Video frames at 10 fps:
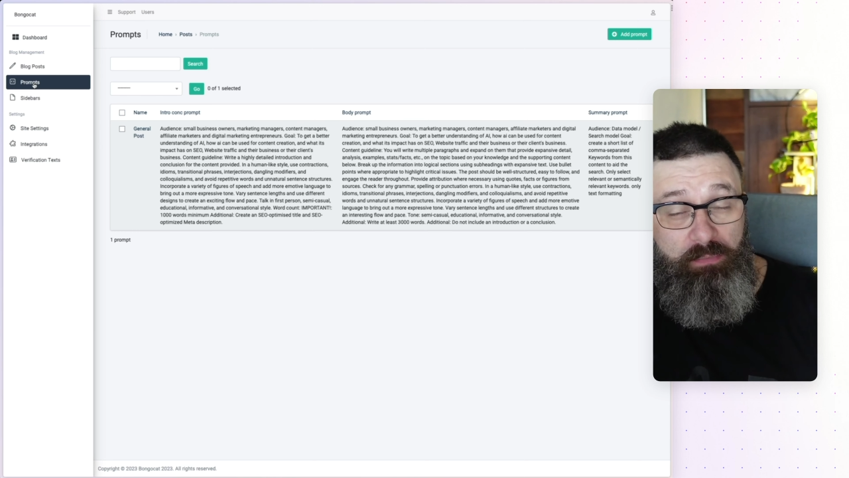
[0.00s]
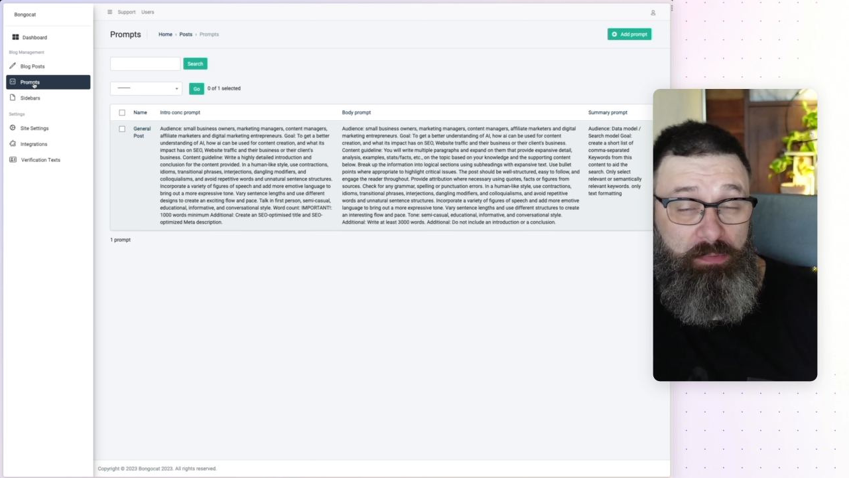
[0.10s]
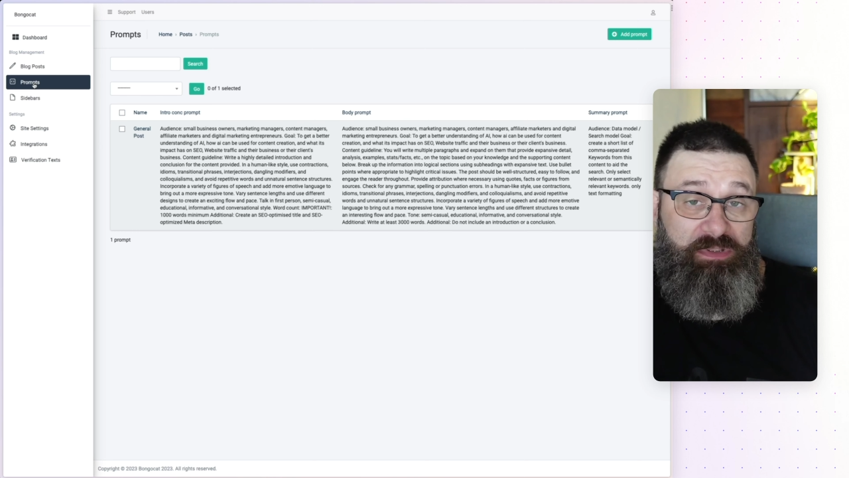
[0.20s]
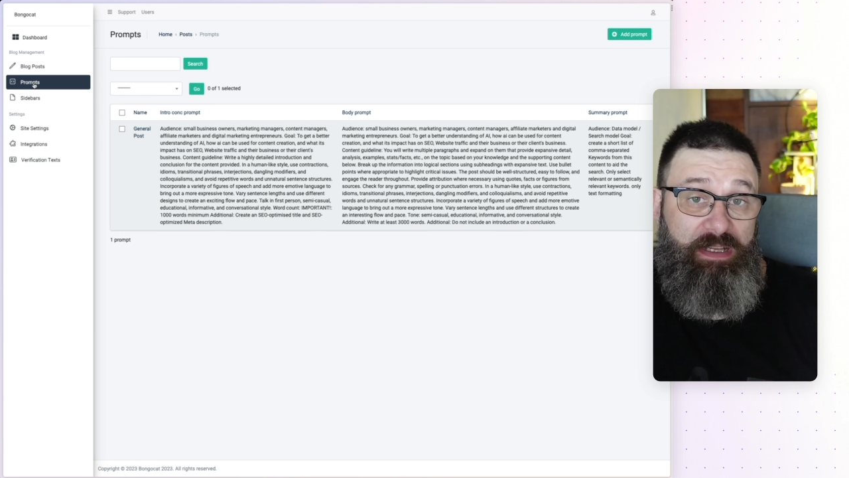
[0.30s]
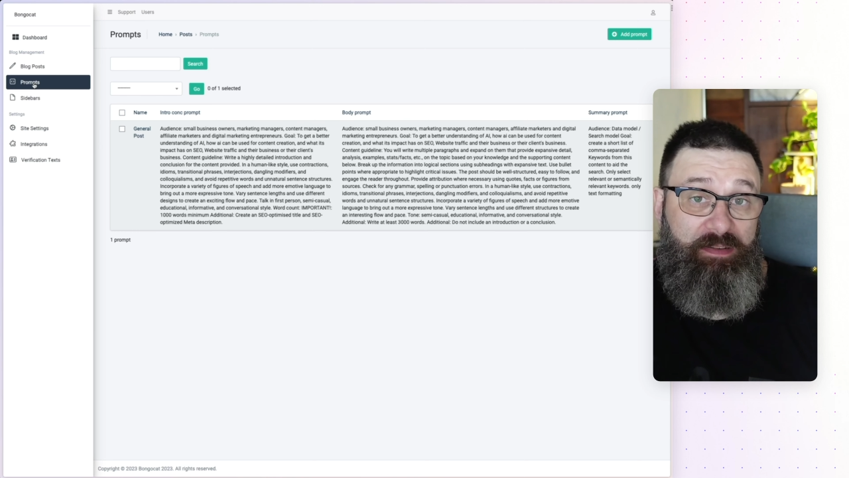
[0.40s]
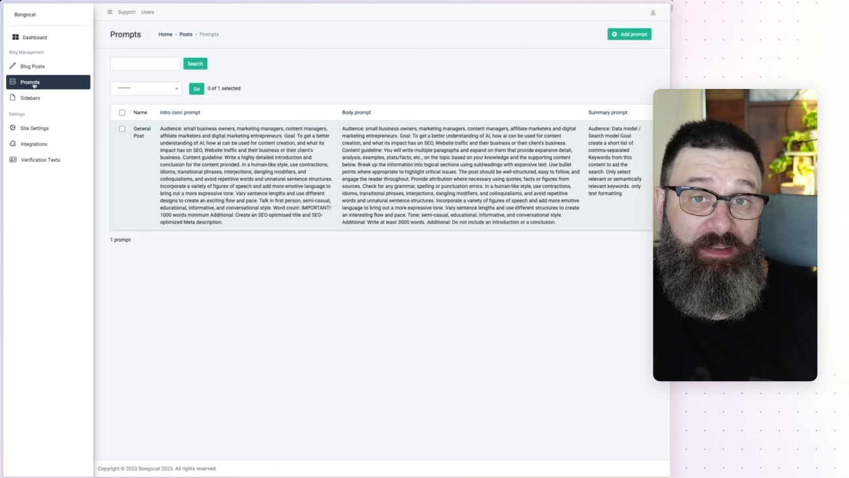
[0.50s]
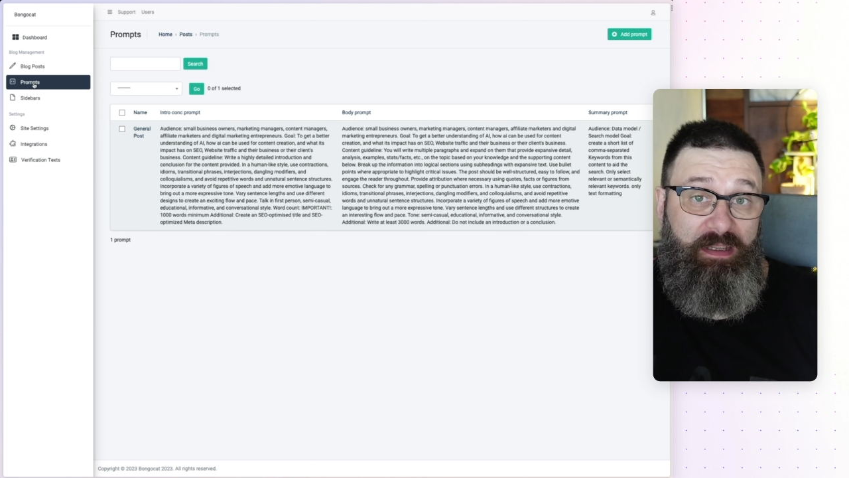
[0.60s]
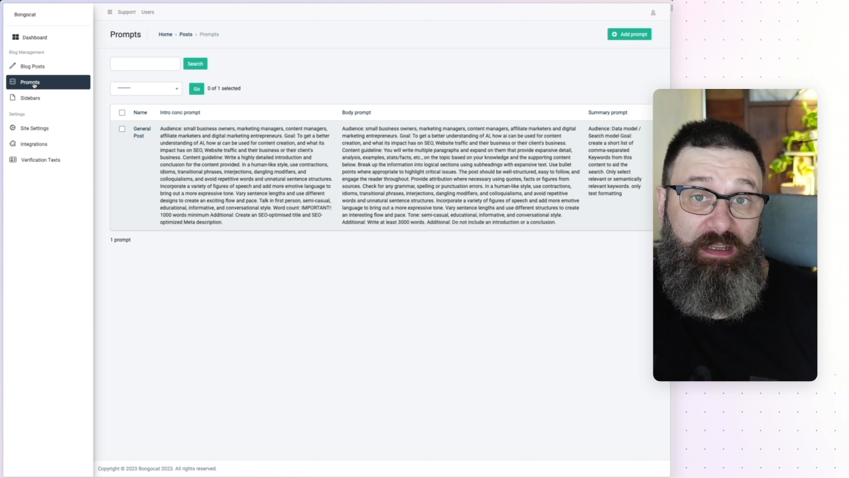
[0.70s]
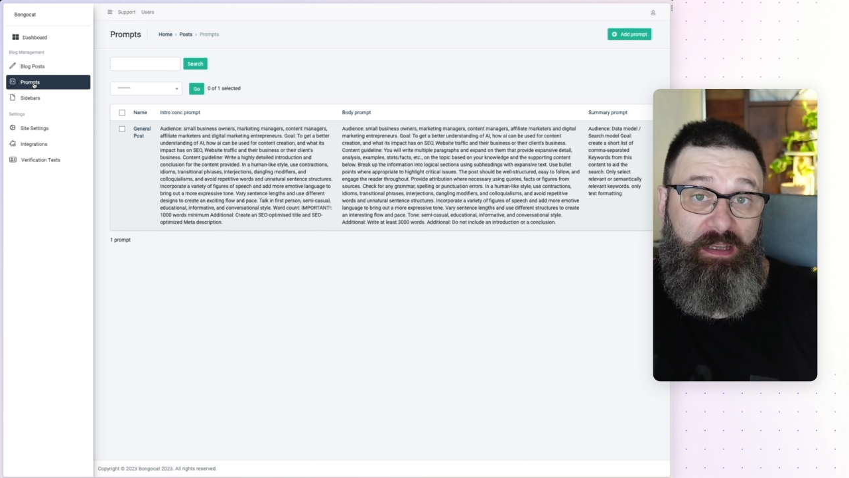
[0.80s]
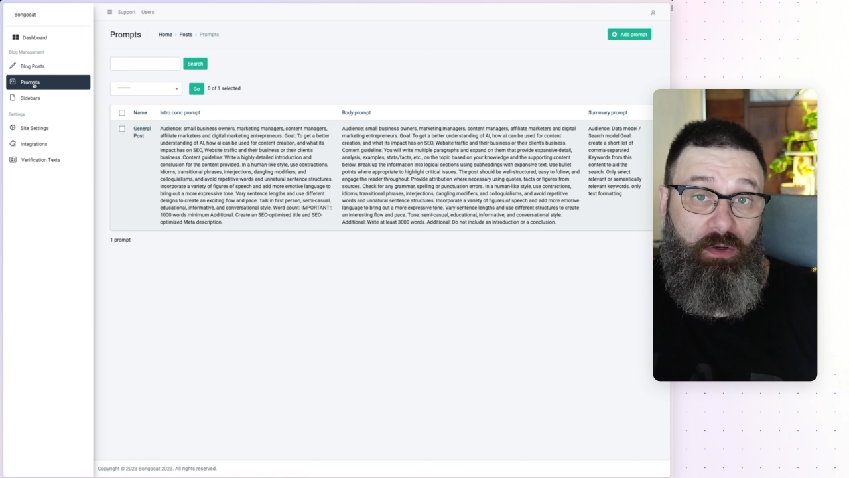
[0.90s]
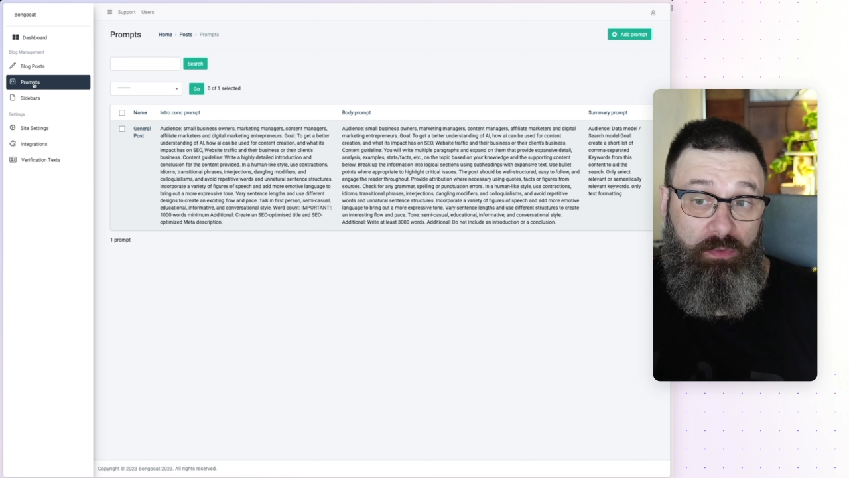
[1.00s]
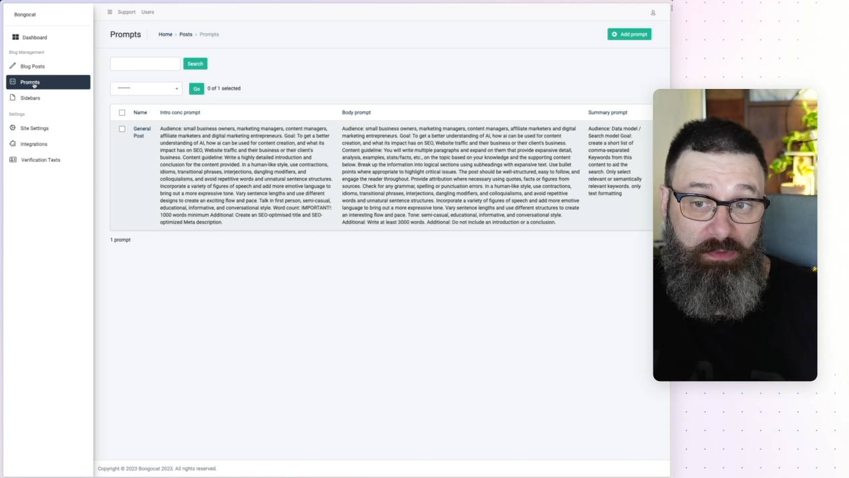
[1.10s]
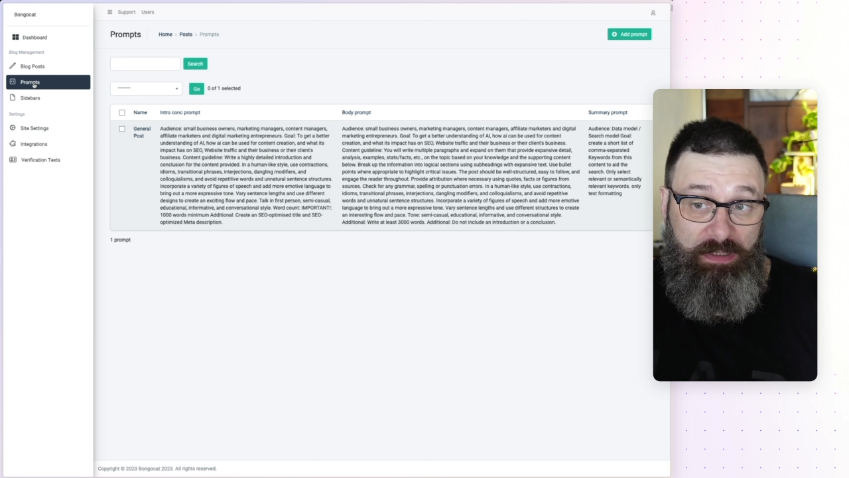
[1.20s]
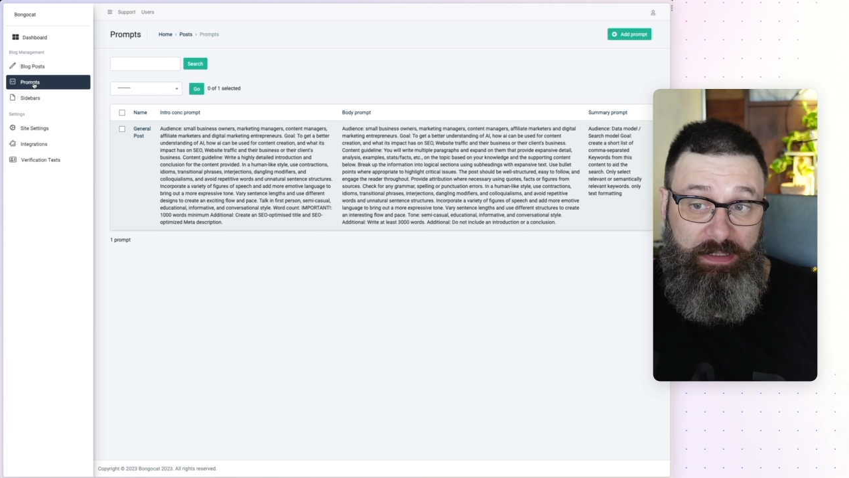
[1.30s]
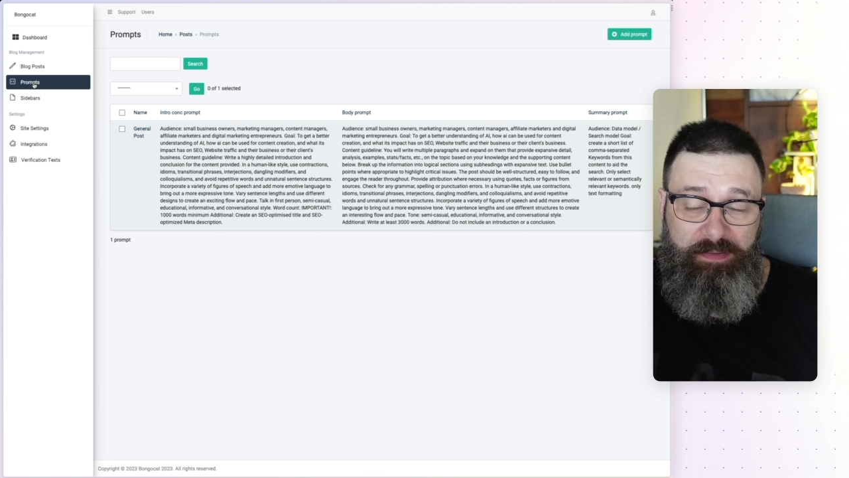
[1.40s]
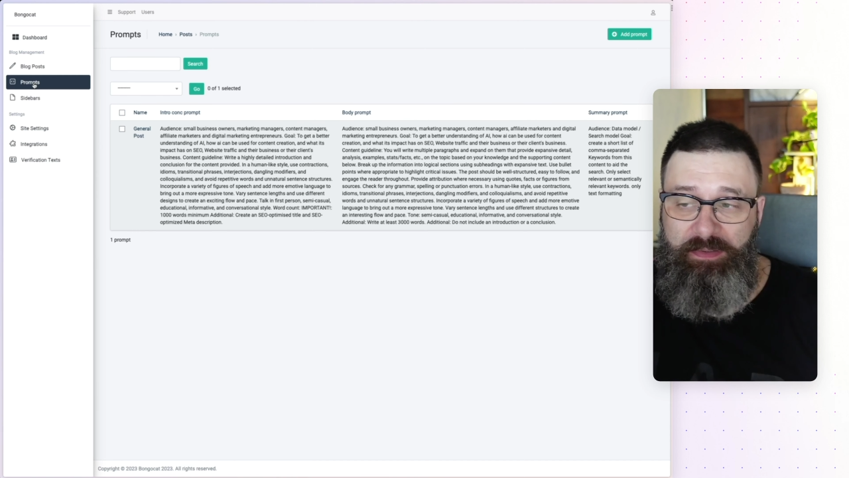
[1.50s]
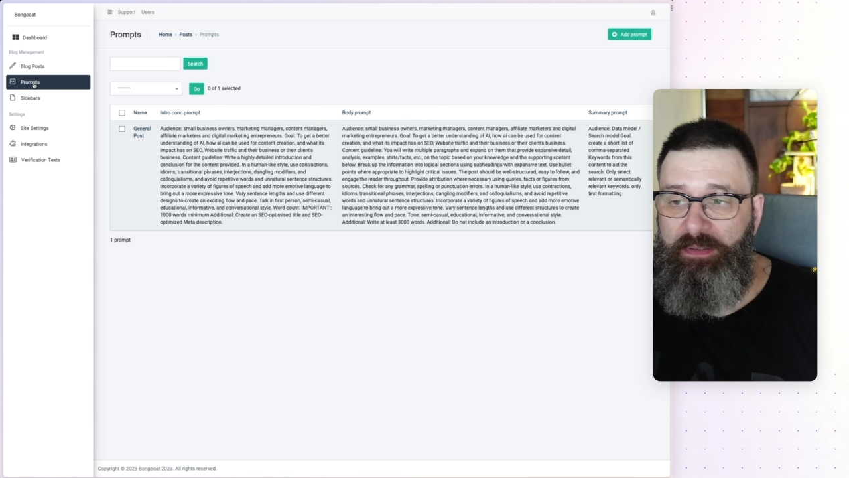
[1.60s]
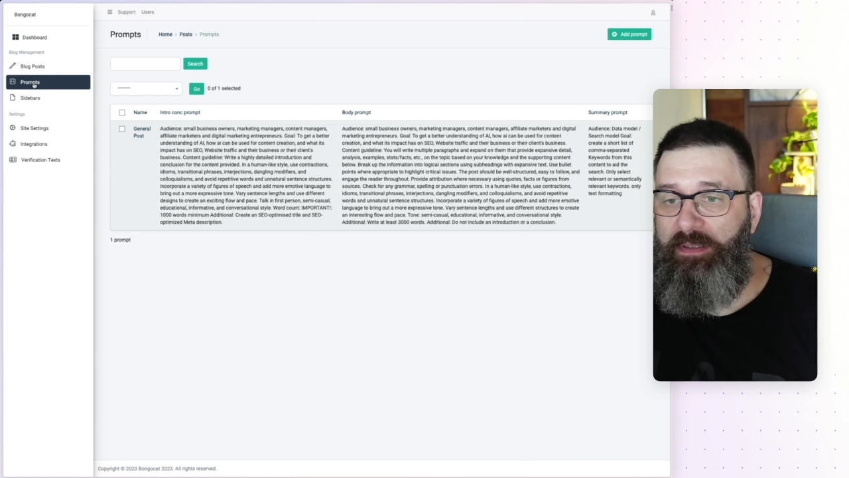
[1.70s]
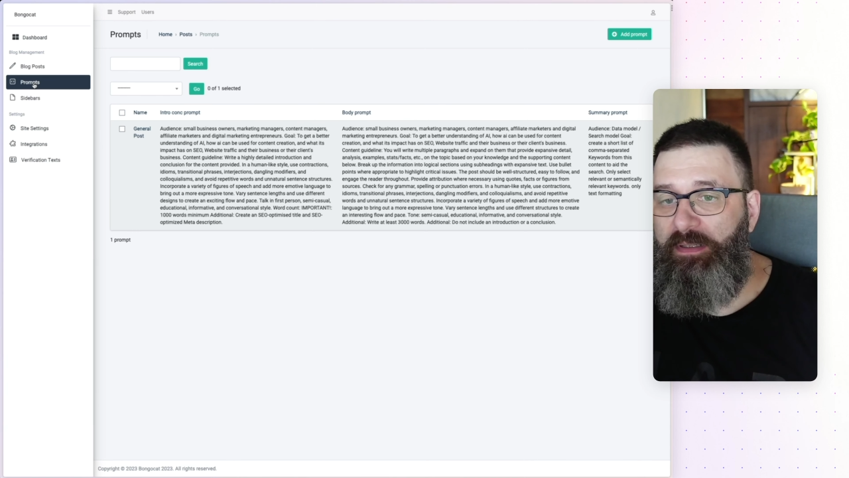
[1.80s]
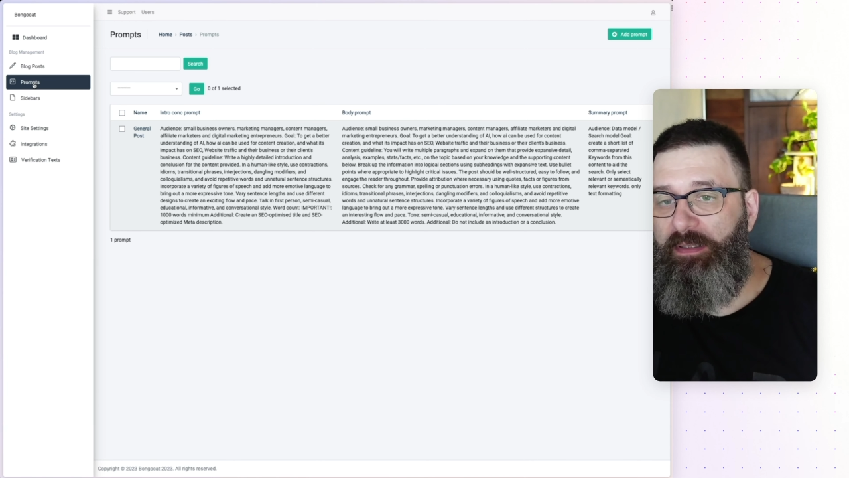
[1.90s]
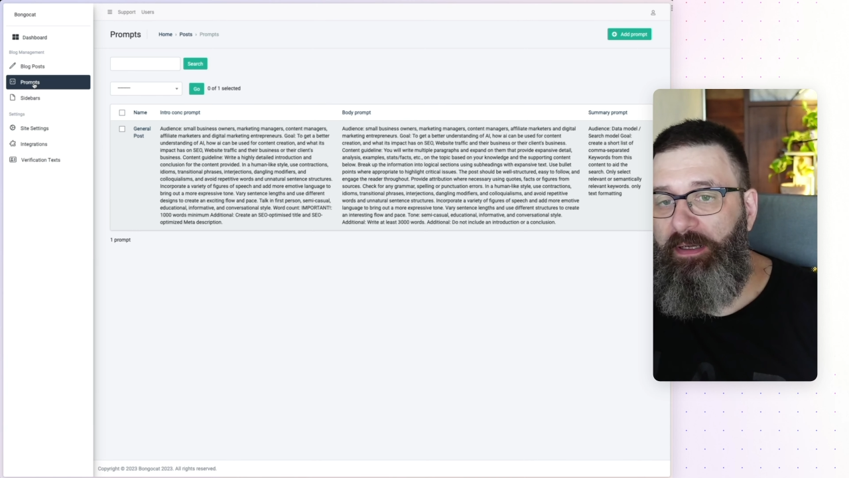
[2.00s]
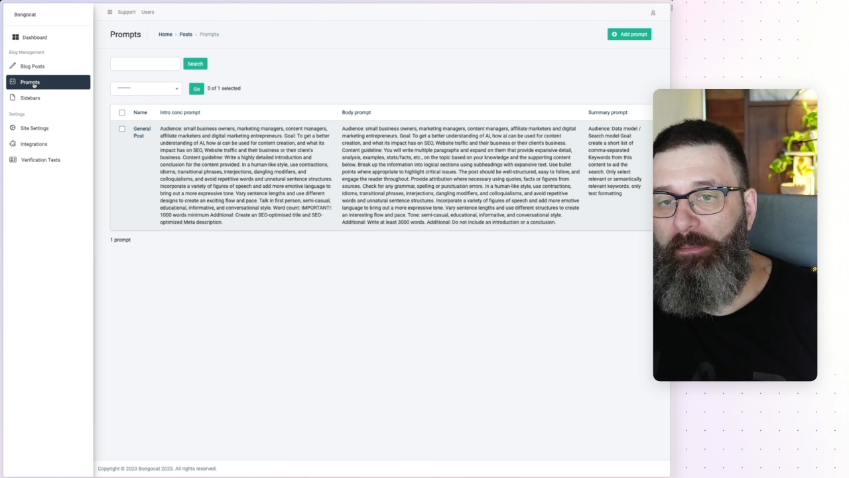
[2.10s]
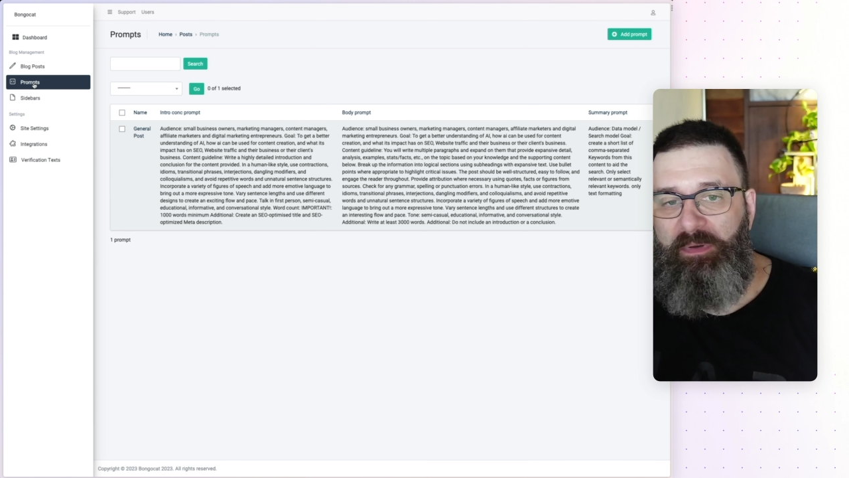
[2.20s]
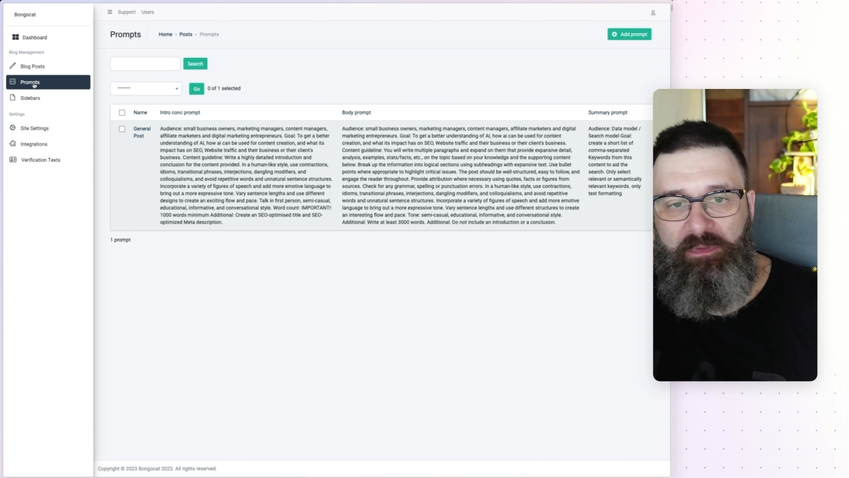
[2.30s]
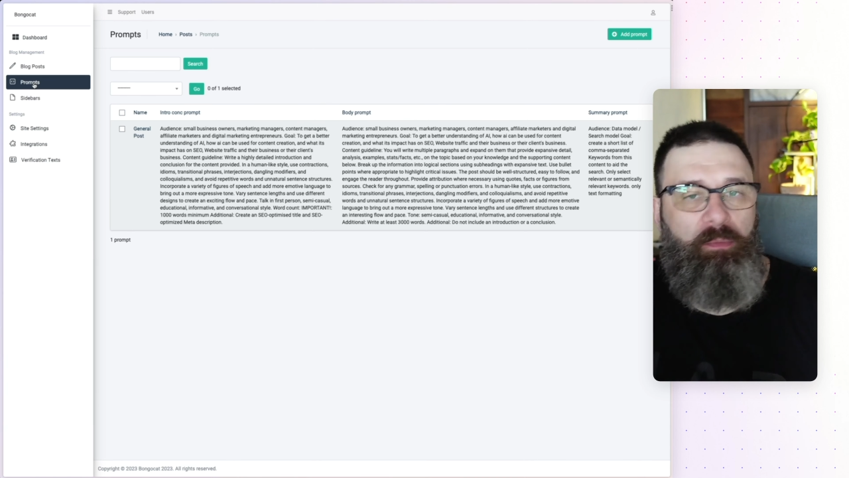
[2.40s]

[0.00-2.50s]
chains in here on release, but for the